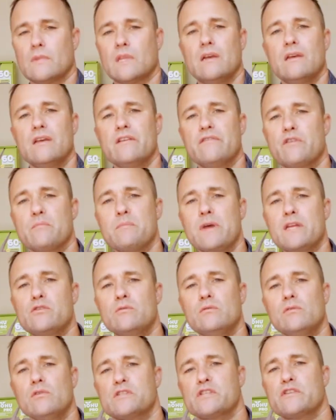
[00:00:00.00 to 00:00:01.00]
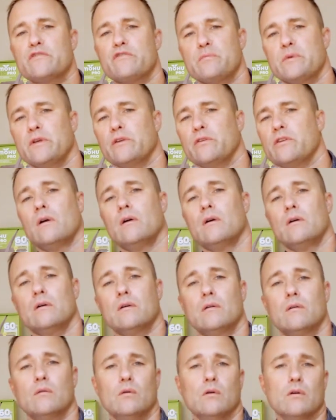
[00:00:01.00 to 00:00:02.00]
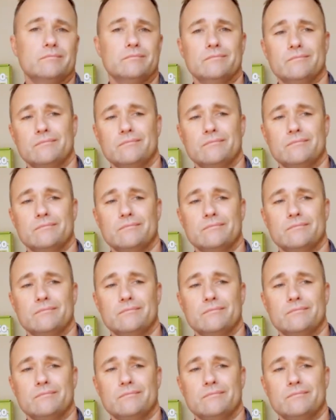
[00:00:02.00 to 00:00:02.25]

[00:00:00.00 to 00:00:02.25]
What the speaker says: If the menu looks familiar, or